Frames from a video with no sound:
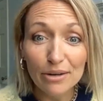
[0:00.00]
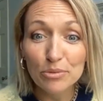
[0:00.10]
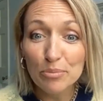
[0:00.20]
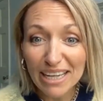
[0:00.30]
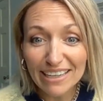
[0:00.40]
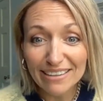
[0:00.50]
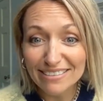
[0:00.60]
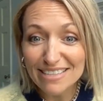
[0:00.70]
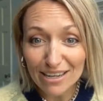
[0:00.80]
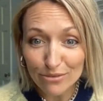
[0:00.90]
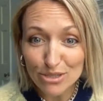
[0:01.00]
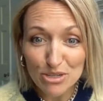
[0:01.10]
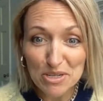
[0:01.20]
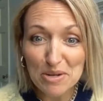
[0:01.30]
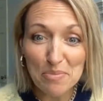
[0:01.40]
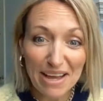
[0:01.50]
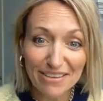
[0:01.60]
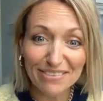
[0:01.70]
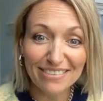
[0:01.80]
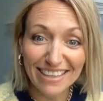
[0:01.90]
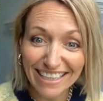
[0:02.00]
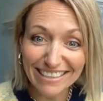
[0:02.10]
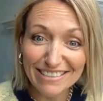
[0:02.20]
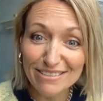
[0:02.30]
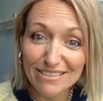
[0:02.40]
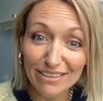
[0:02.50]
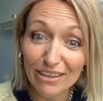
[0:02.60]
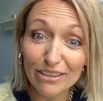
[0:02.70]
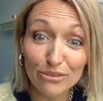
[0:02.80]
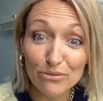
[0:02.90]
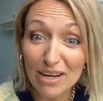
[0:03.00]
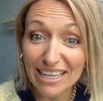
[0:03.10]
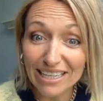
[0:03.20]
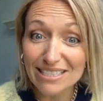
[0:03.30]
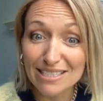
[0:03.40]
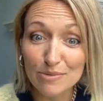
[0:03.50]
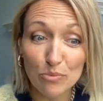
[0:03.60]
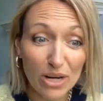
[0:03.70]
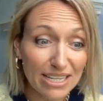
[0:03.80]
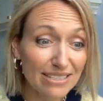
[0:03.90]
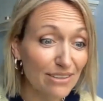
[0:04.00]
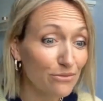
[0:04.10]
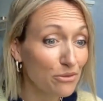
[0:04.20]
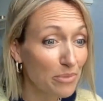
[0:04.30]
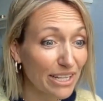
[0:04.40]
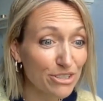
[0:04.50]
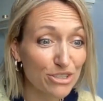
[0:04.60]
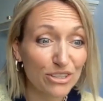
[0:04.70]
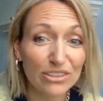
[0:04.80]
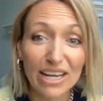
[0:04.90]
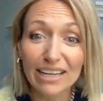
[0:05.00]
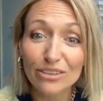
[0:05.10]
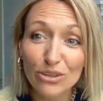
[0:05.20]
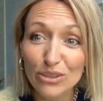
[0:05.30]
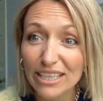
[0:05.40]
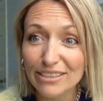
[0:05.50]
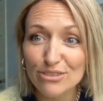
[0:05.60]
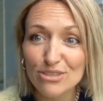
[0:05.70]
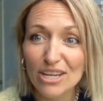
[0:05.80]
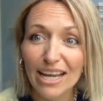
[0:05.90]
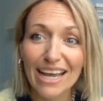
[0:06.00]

we make television about things to kind of, I guess, spread information and knowledge.